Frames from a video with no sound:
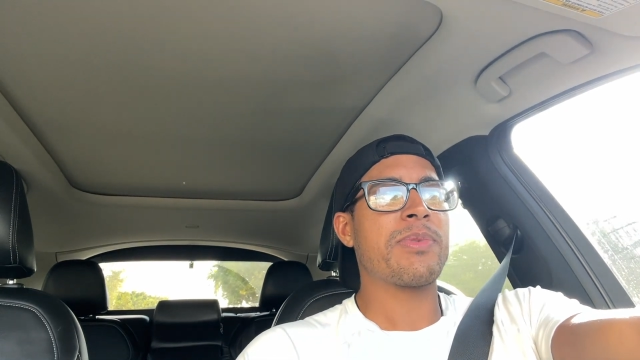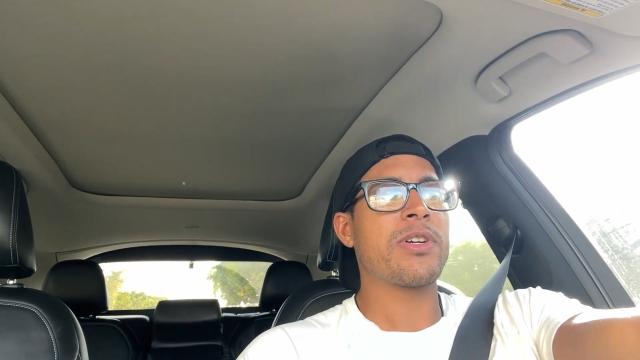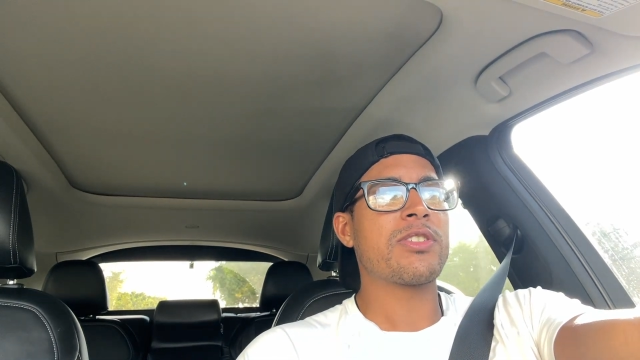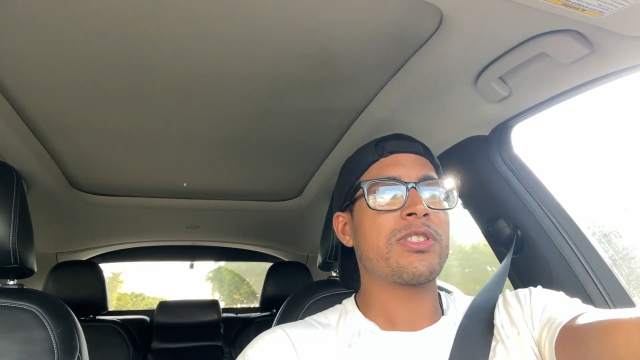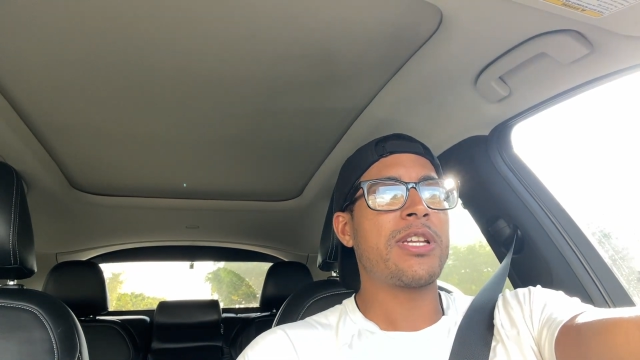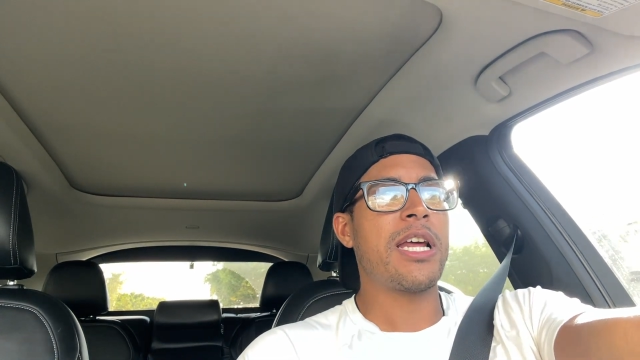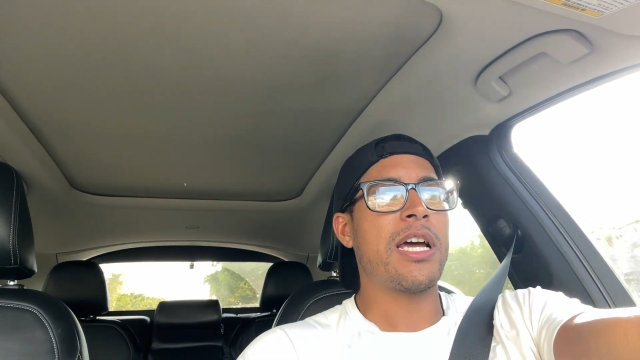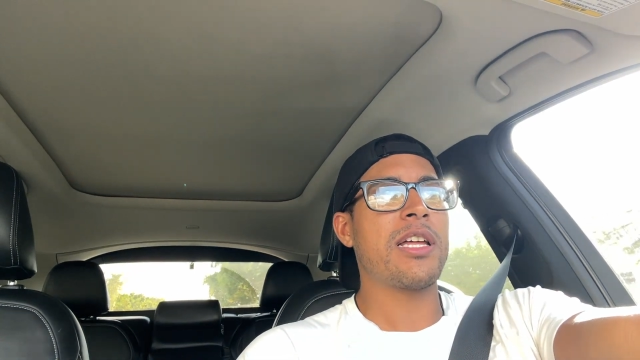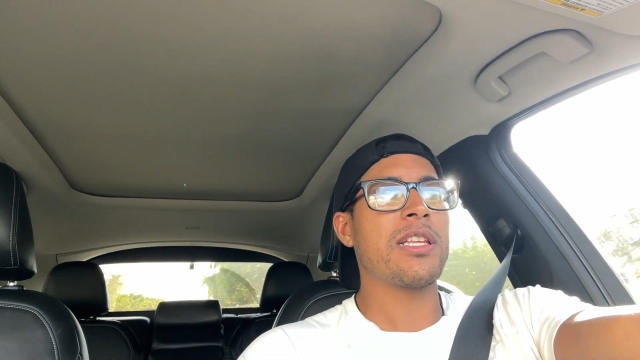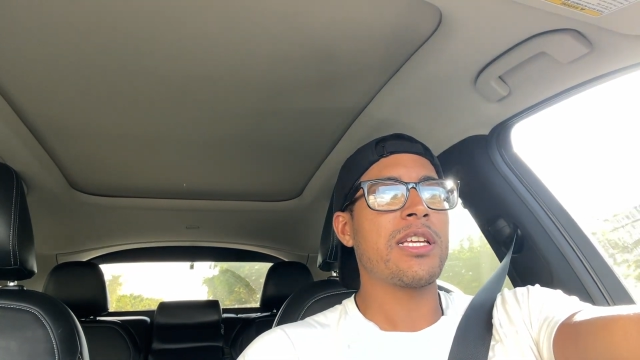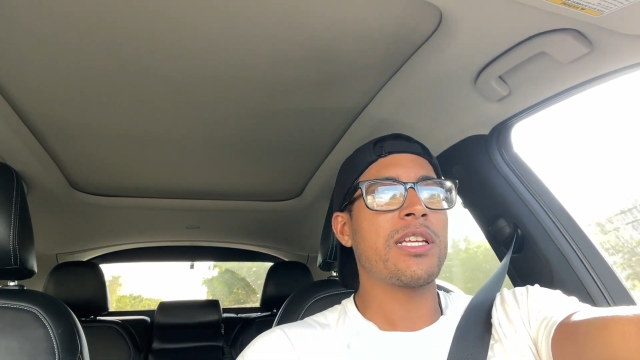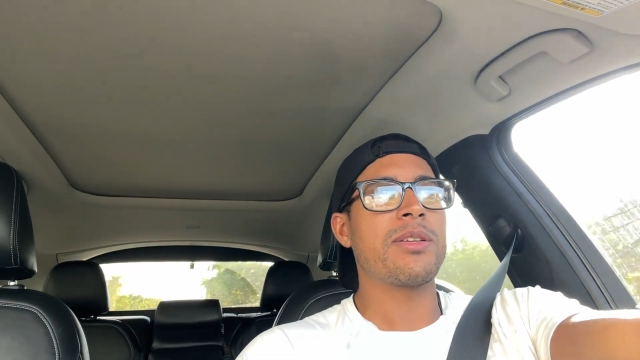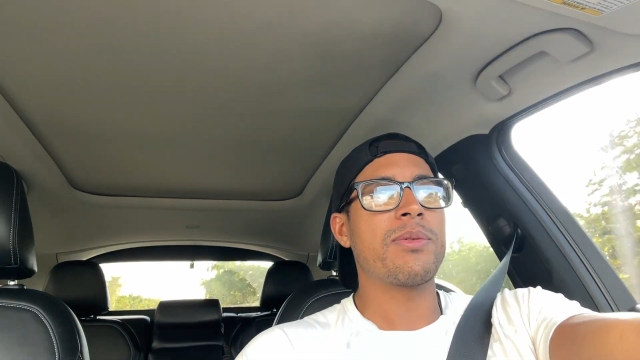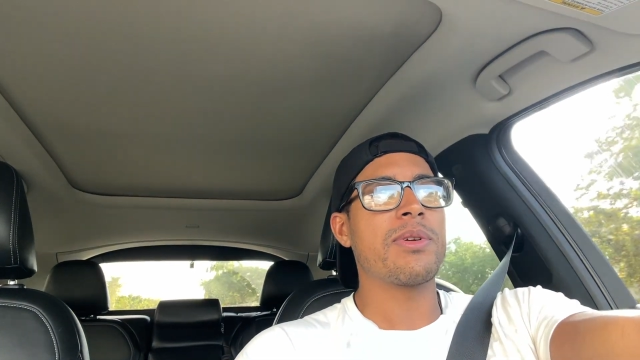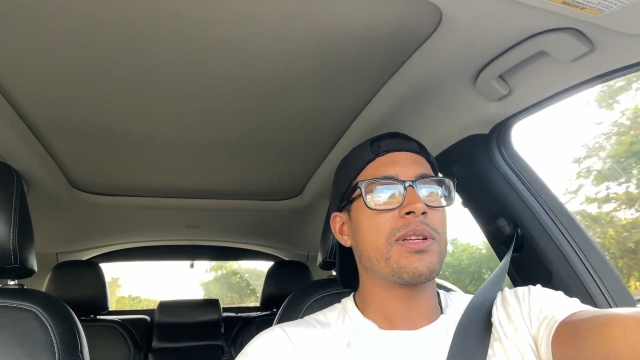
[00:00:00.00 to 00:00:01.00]

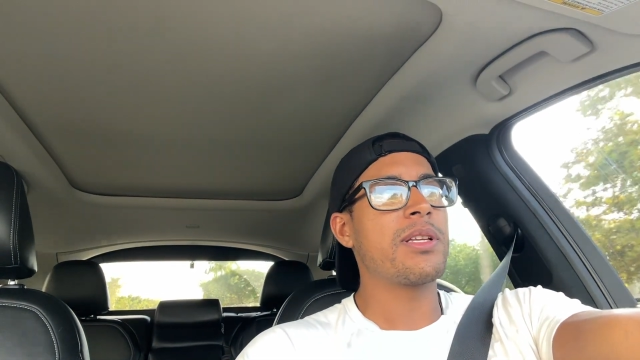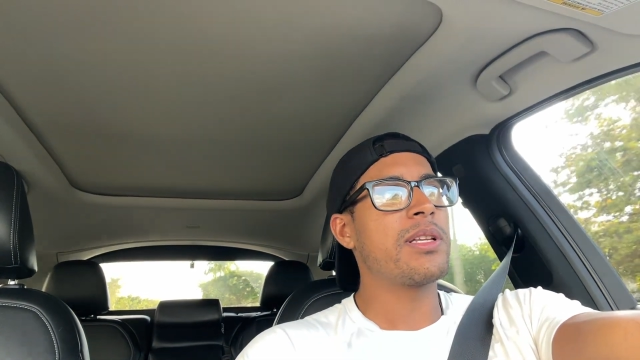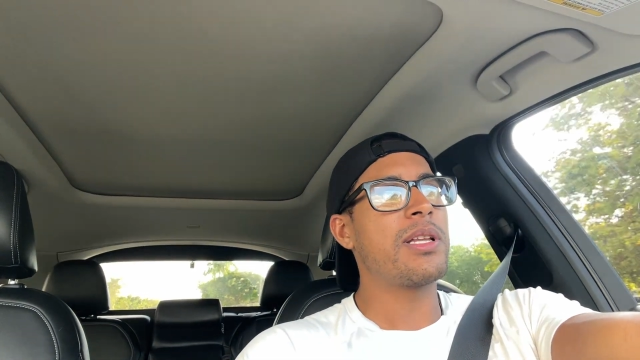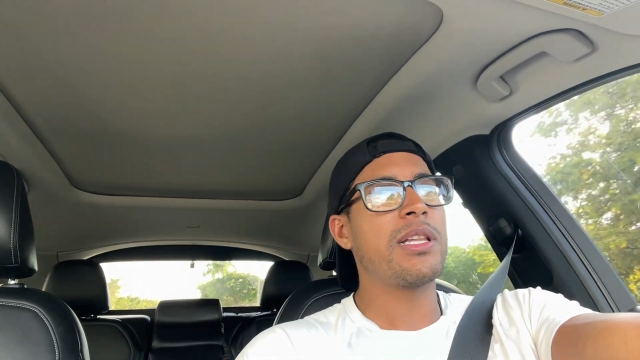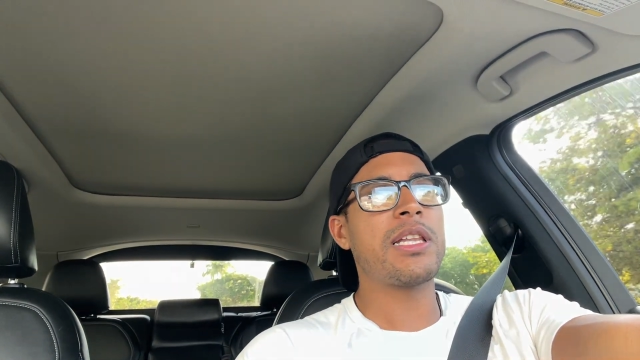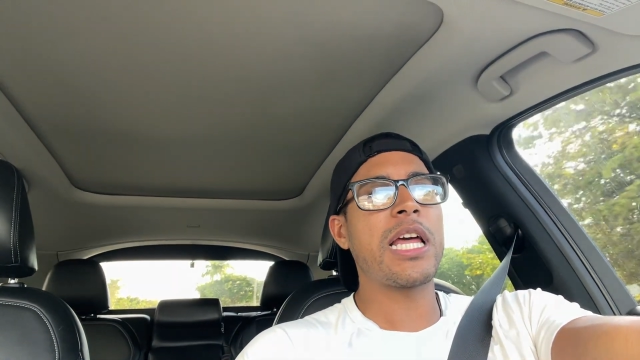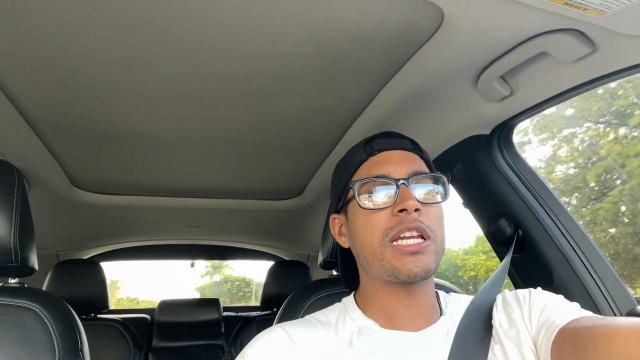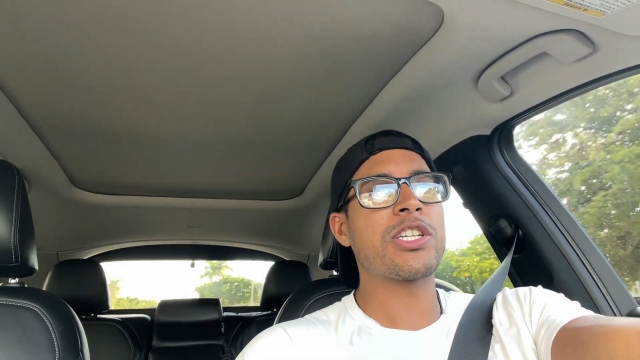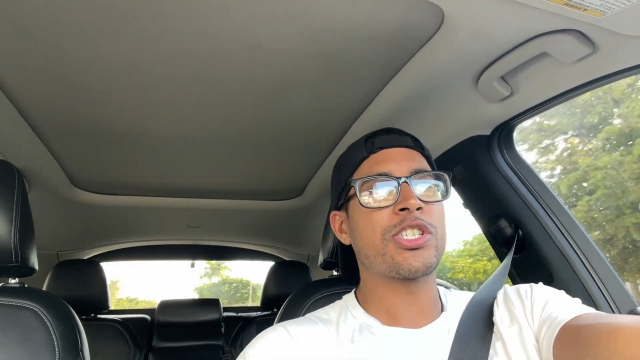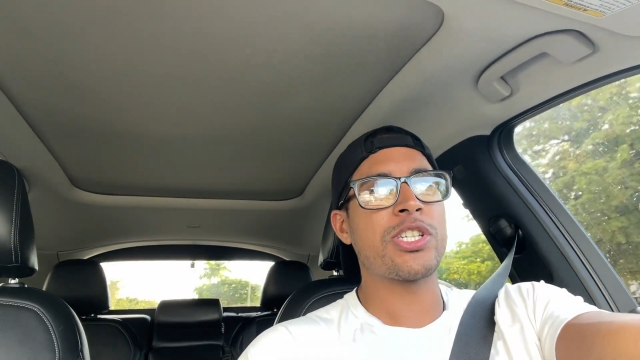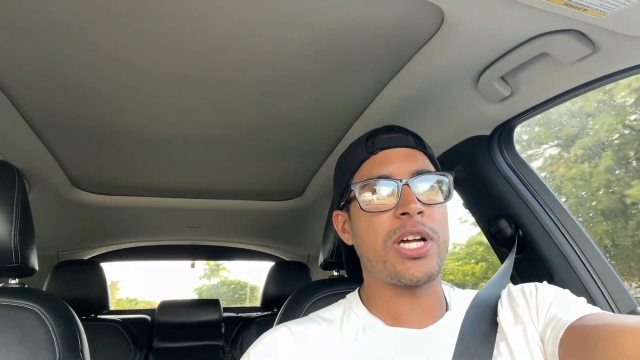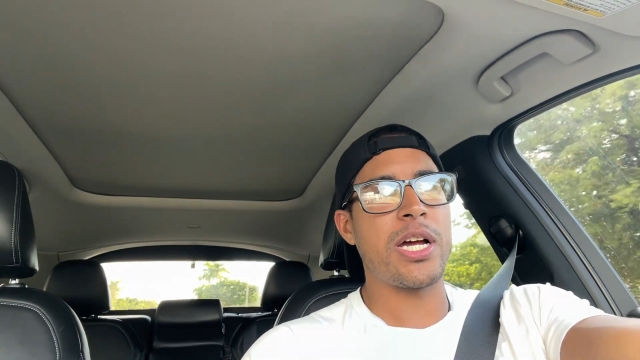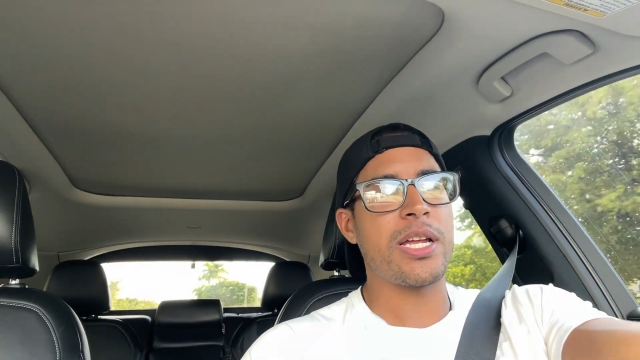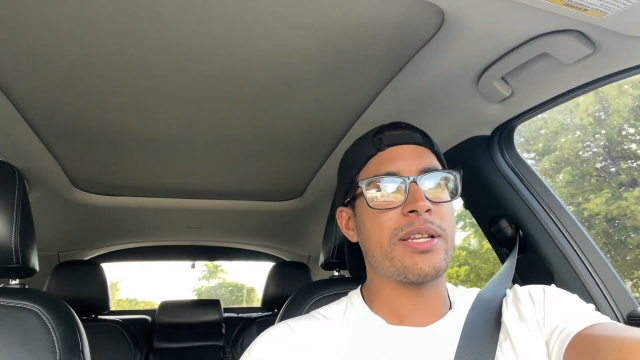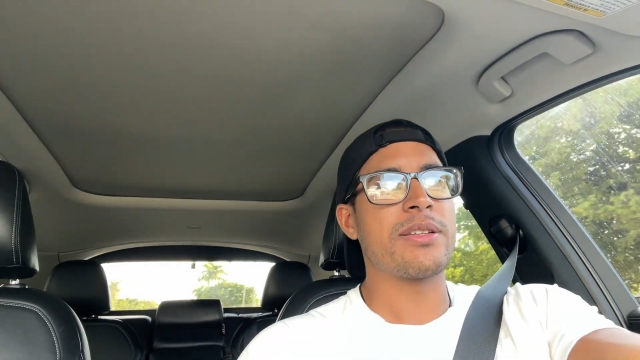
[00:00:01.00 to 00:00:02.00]
personality, let it
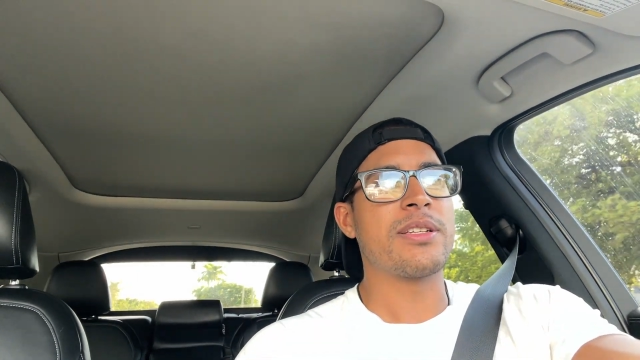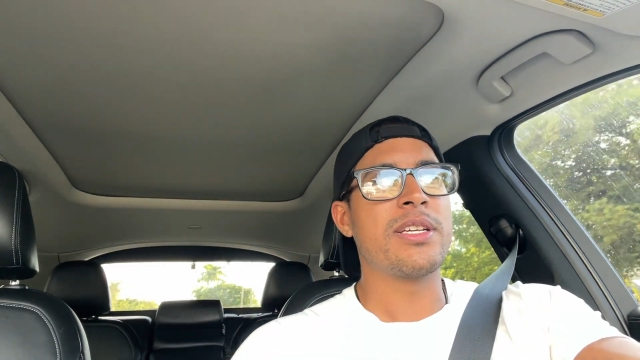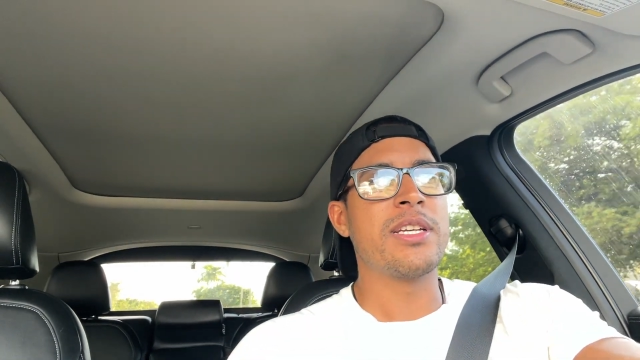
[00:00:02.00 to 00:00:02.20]
shine